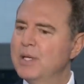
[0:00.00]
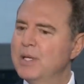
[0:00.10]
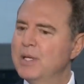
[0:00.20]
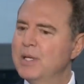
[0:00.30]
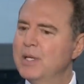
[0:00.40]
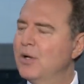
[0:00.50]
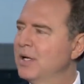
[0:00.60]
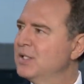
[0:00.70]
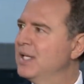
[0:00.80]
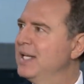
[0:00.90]
is
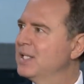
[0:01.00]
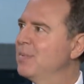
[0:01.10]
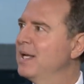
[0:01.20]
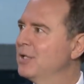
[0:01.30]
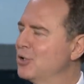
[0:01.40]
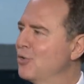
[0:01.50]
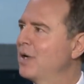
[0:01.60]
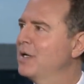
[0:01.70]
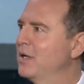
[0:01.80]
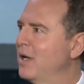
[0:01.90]
because he is being
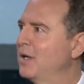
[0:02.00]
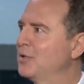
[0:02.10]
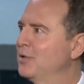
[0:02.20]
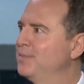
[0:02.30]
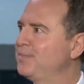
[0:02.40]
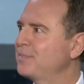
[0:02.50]
instructed not to.